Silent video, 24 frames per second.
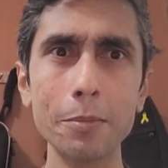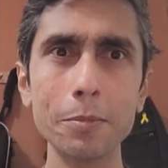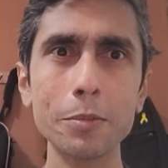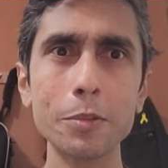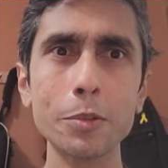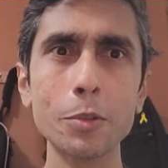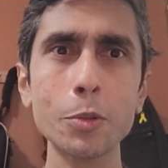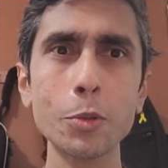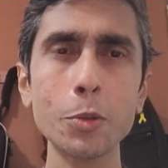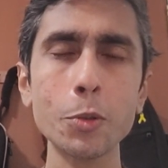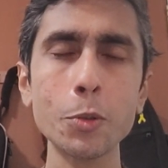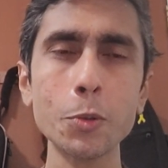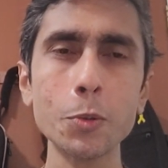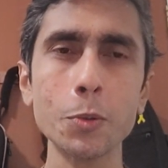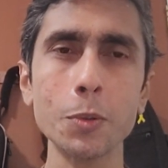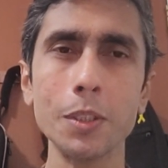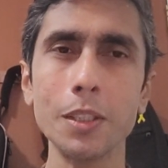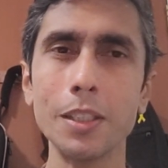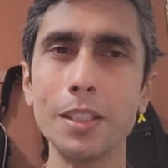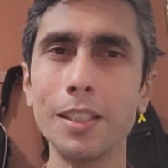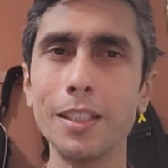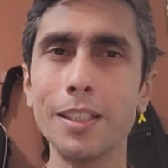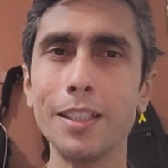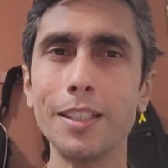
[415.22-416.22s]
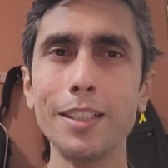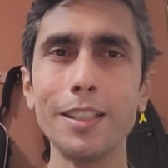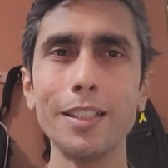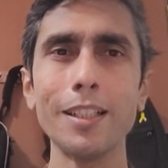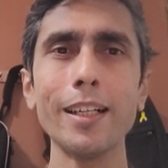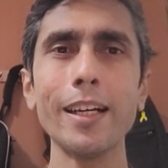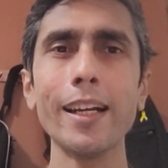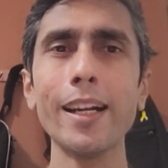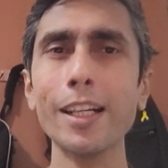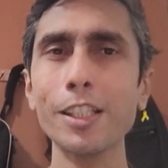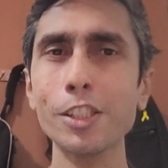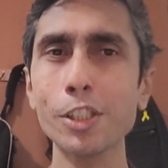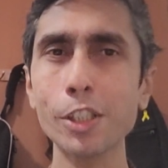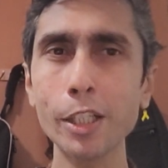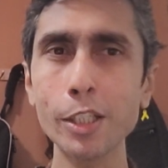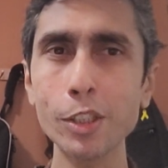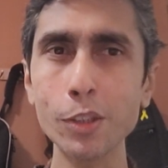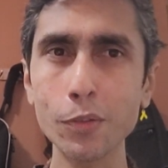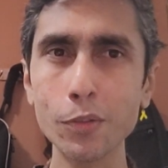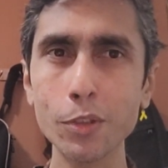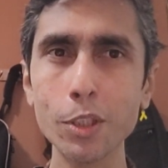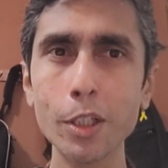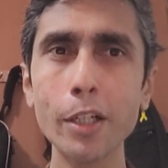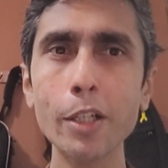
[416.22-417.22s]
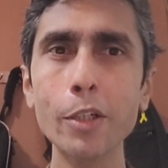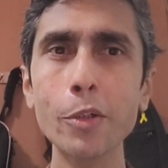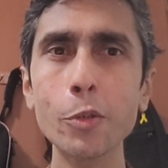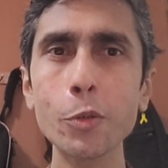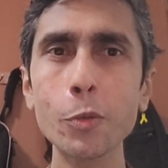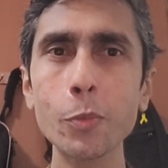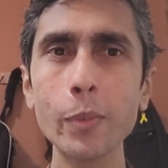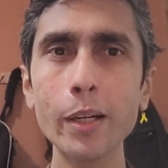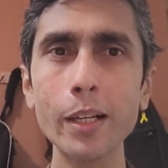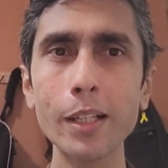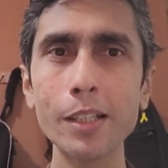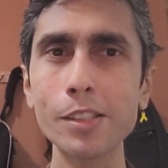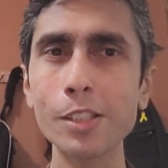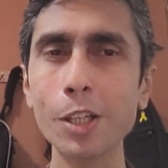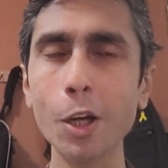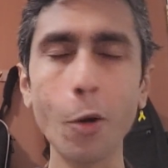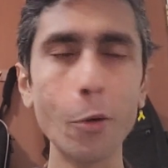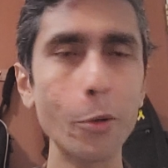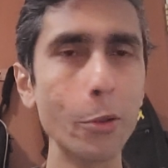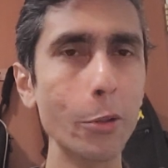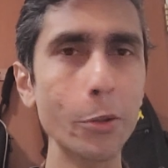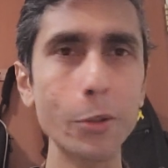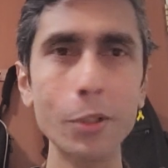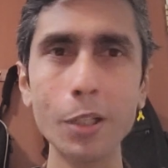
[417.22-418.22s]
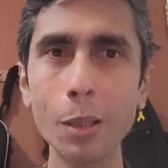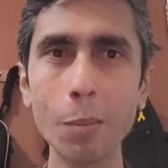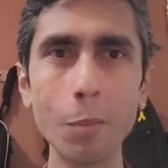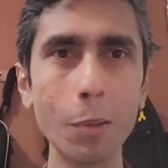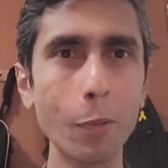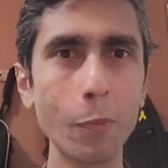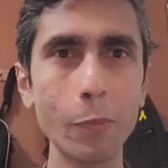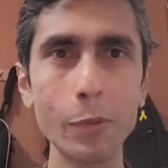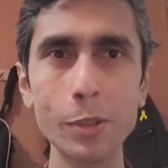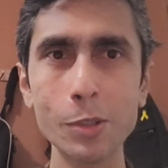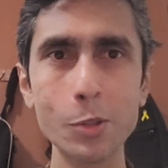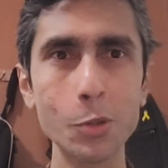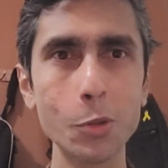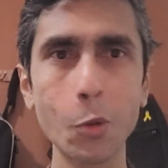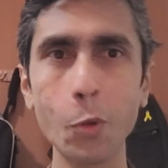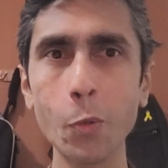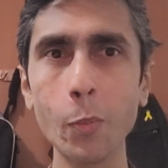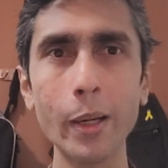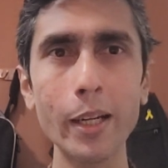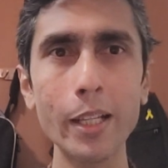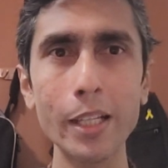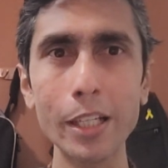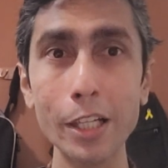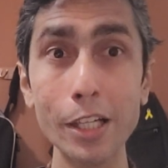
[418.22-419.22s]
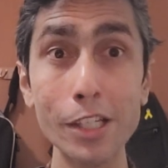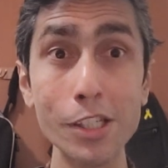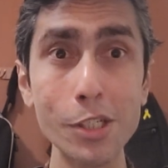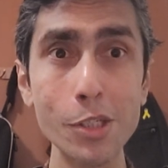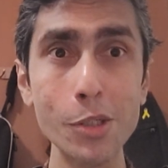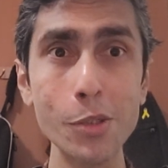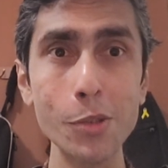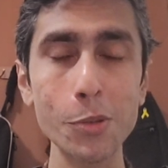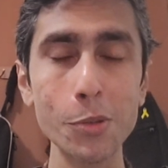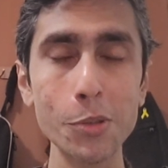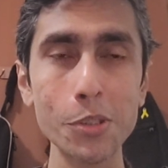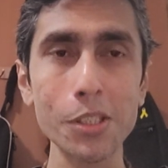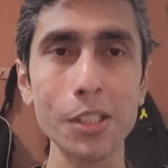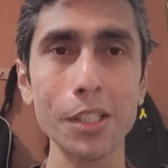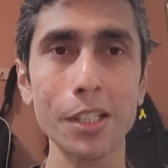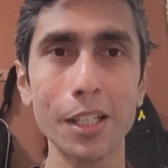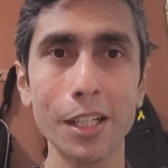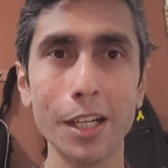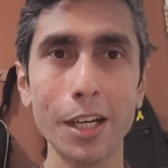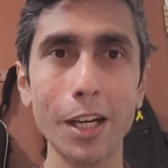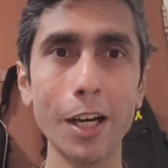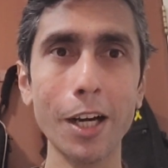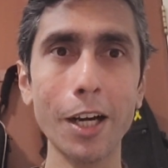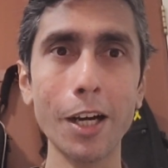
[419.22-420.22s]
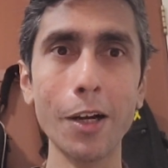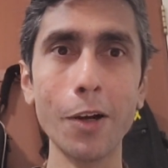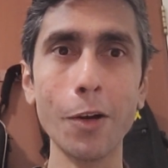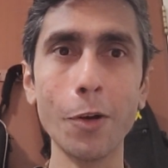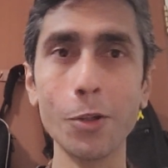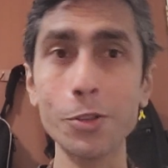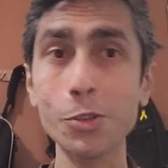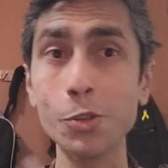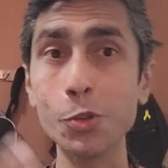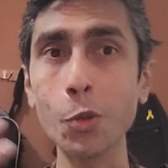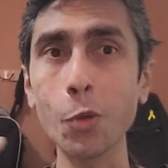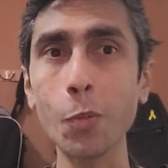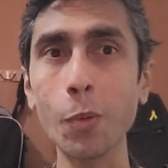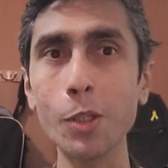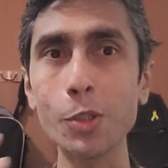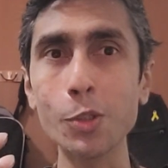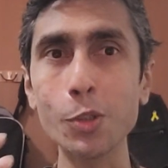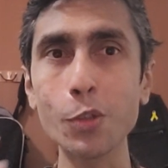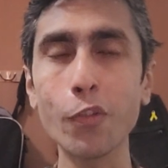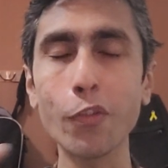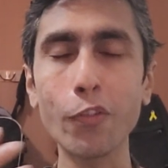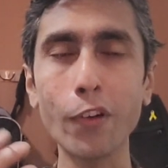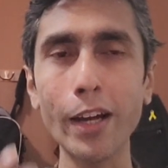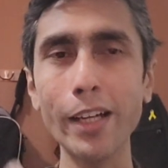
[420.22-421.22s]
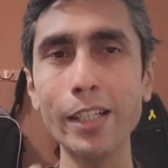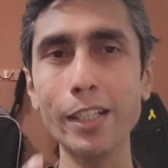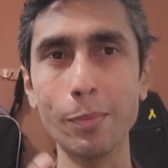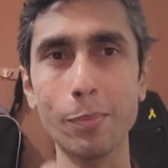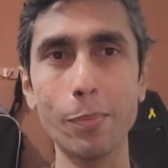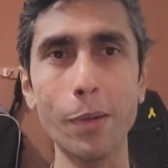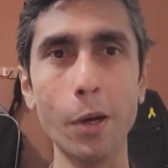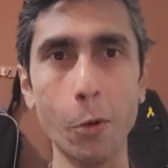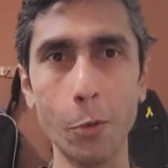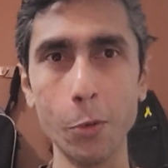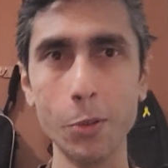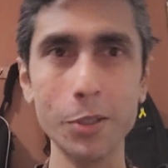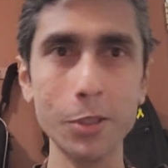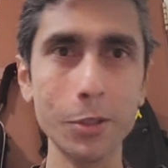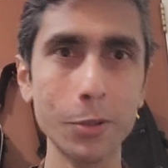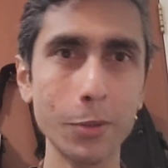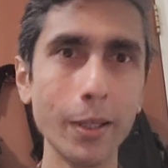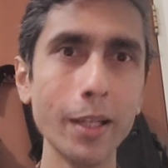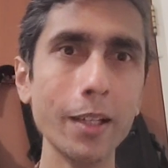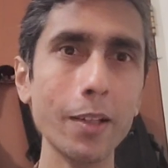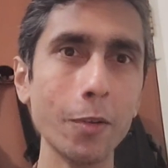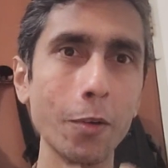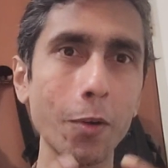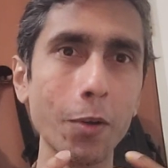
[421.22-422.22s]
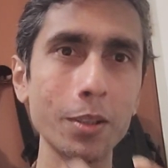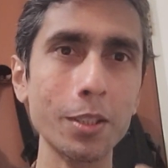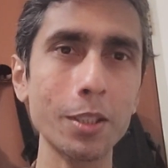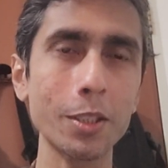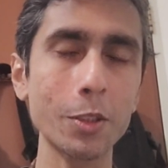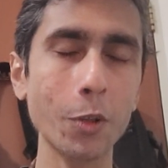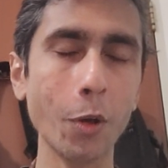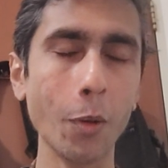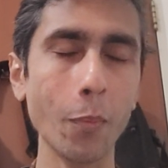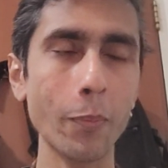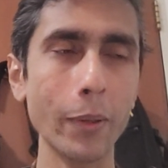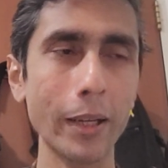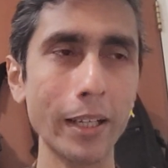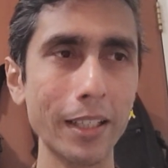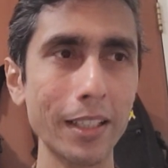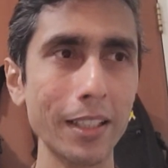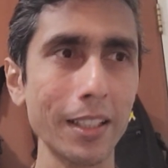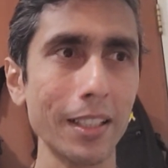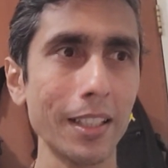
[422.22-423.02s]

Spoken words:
through an exchange of 32 minutes, how do you come up with so many issues or so much to fight about, right, on the topic?